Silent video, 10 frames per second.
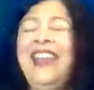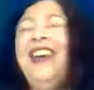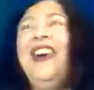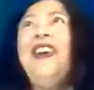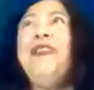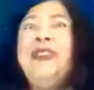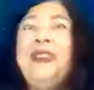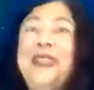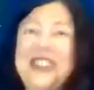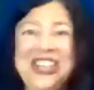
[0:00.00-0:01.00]
Of
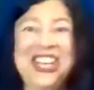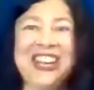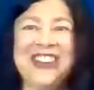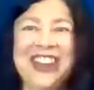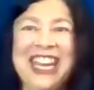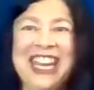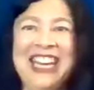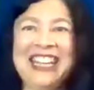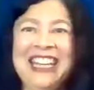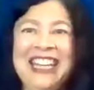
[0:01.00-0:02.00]
course she agreed.
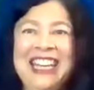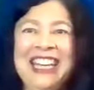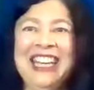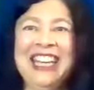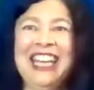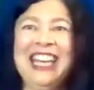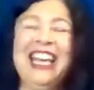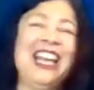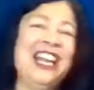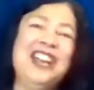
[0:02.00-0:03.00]

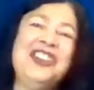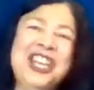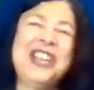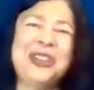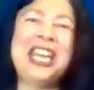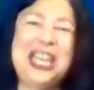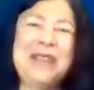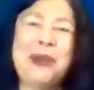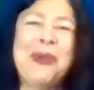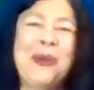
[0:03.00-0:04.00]
She could keep
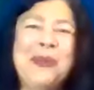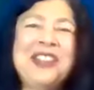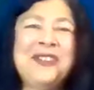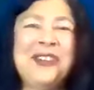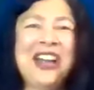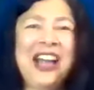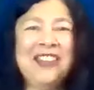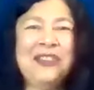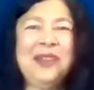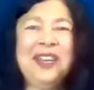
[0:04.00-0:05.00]
a promise for her
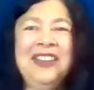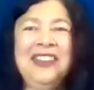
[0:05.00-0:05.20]
husband.